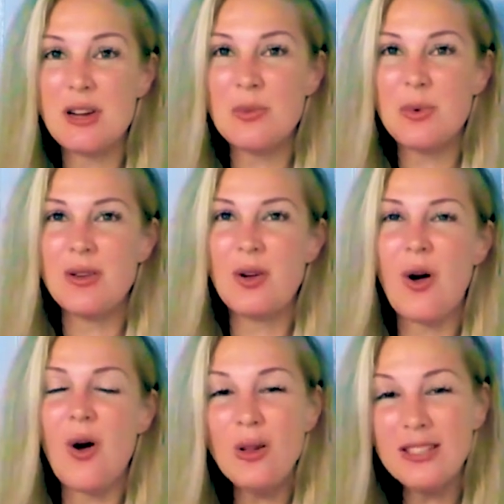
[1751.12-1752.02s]
breath, we're going to
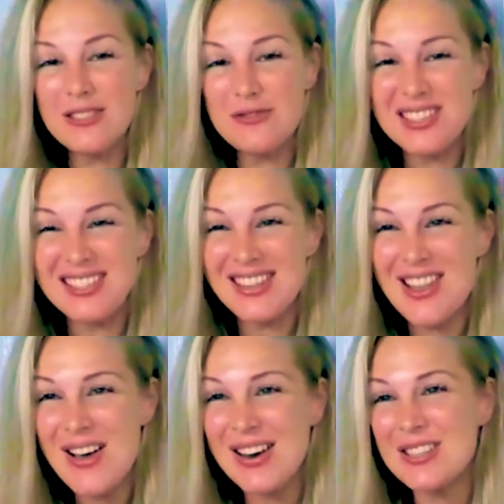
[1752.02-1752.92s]
hold it for as
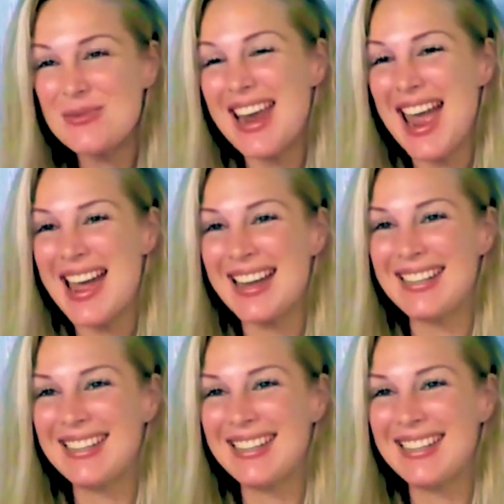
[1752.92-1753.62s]
long as we can.